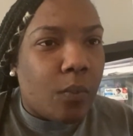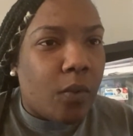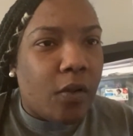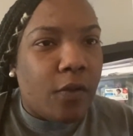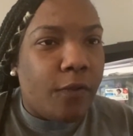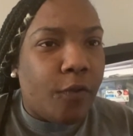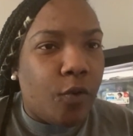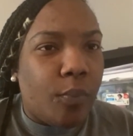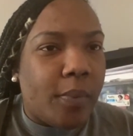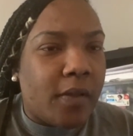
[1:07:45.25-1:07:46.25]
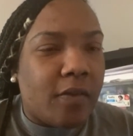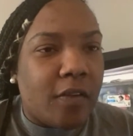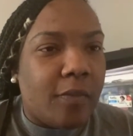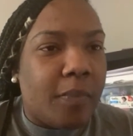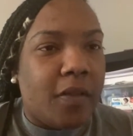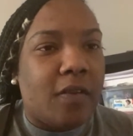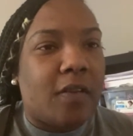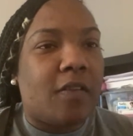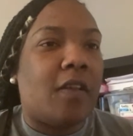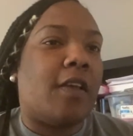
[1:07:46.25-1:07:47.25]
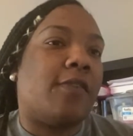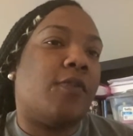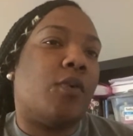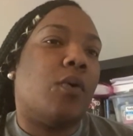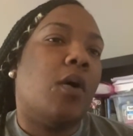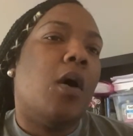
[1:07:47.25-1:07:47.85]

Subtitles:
Will the food business be successful?